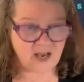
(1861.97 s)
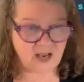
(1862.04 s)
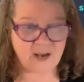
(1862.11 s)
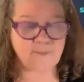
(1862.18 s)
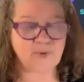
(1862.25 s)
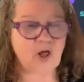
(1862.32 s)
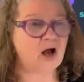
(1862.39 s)
and
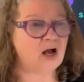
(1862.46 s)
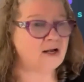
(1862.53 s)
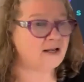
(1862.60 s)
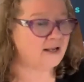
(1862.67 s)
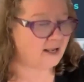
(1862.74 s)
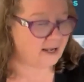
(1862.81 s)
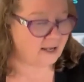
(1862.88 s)
time
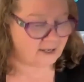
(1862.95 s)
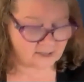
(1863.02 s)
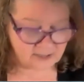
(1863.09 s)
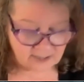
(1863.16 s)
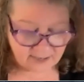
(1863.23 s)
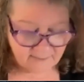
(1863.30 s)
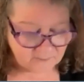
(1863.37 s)
block
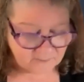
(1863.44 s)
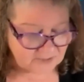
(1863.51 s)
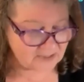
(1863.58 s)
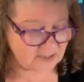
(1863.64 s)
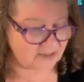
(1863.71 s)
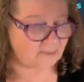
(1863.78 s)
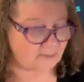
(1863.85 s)
and
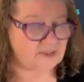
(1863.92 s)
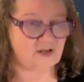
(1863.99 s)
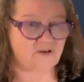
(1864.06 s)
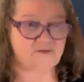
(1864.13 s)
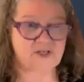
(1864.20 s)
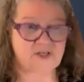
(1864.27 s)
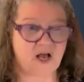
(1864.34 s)
set
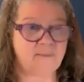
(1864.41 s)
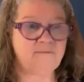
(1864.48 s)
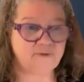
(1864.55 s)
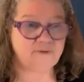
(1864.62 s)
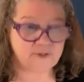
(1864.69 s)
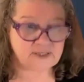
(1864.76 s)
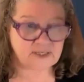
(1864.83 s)
themselves
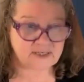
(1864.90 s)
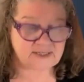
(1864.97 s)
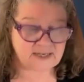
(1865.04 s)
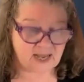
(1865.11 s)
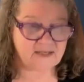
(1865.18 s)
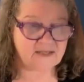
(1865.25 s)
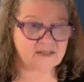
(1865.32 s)
up for
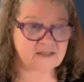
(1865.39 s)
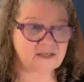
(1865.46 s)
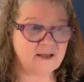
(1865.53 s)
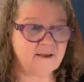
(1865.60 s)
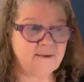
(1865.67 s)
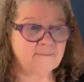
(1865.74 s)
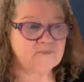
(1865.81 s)

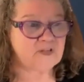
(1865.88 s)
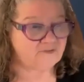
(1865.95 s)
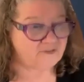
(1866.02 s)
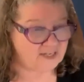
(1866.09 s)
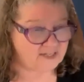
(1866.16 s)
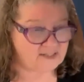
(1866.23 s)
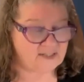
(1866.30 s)
success,
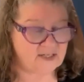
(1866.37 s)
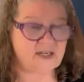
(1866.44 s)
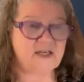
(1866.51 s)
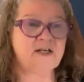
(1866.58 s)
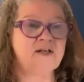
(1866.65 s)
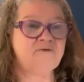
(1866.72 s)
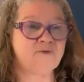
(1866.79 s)
if they
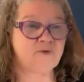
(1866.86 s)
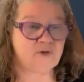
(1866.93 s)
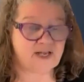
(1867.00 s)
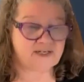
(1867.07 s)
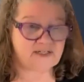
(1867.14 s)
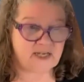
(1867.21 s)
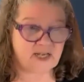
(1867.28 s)
stick in it
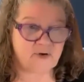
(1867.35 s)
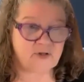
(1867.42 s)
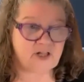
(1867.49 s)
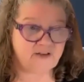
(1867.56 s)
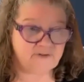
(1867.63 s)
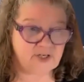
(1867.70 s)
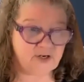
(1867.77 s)
for like 10 or
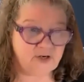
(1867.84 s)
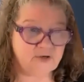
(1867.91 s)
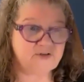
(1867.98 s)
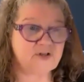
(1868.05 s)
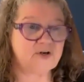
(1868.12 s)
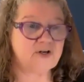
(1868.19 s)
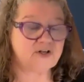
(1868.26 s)
11
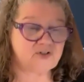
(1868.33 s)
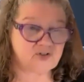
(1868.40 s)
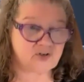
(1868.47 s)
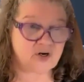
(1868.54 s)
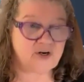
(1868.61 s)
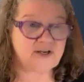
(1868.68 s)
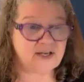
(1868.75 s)
years, they're going to
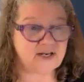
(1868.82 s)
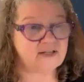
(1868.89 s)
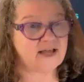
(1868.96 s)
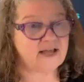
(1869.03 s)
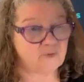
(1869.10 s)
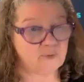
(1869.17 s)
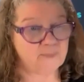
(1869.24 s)
start
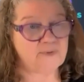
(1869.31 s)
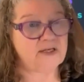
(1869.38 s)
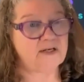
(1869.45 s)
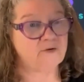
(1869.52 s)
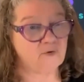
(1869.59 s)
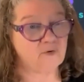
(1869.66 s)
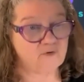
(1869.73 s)
getting that
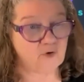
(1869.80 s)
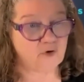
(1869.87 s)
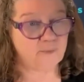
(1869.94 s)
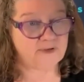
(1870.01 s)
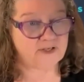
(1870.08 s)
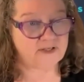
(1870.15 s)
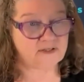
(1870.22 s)
repeat and
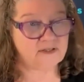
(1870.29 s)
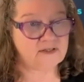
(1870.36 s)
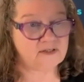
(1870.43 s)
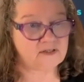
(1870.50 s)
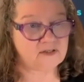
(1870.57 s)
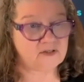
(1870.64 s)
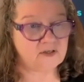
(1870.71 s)
referral
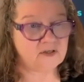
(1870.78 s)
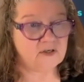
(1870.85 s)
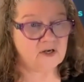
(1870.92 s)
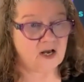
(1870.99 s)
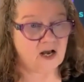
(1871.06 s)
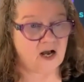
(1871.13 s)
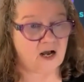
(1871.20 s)
business
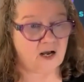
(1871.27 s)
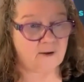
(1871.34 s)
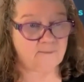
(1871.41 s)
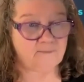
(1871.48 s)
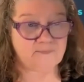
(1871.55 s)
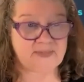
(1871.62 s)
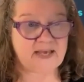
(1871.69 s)

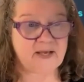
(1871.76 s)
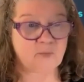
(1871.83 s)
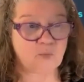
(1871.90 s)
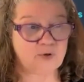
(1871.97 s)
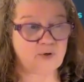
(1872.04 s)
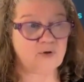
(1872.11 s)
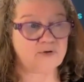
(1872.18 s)

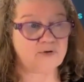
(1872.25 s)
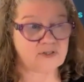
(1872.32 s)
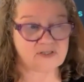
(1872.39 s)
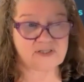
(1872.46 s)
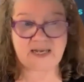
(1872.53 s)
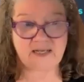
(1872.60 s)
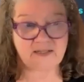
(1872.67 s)
that will
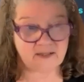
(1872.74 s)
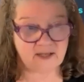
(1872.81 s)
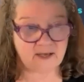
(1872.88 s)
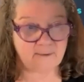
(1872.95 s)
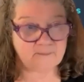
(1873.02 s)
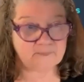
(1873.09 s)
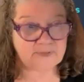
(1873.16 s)
sustain
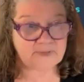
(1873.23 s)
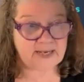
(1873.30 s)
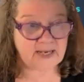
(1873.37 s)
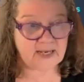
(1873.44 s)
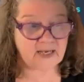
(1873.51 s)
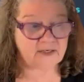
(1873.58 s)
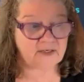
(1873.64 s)
them.
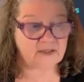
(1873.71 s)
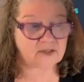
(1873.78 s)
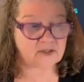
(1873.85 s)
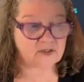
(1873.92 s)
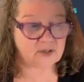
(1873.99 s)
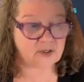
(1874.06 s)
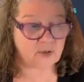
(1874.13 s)

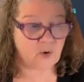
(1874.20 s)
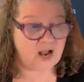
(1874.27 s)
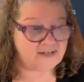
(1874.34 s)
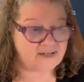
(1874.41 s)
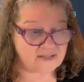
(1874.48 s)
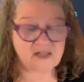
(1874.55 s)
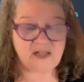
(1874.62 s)
And, you know,
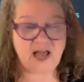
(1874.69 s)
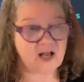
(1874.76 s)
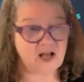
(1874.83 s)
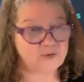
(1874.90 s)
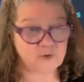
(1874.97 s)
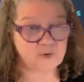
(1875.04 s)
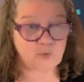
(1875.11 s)
I sell a
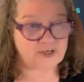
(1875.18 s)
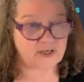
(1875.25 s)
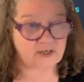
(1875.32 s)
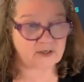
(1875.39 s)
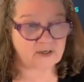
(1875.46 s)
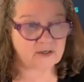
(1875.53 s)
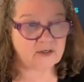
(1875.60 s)
house a
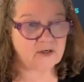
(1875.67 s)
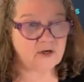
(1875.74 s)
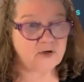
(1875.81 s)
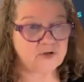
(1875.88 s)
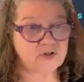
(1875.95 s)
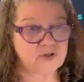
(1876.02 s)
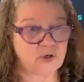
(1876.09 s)
week.
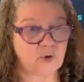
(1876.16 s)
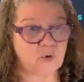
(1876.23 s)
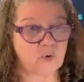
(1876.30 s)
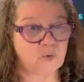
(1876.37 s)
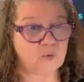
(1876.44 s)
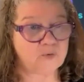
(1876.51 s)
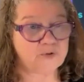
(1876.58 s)

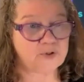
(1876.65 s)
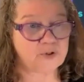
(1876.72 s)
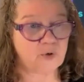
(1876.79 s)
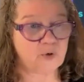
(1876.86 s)
So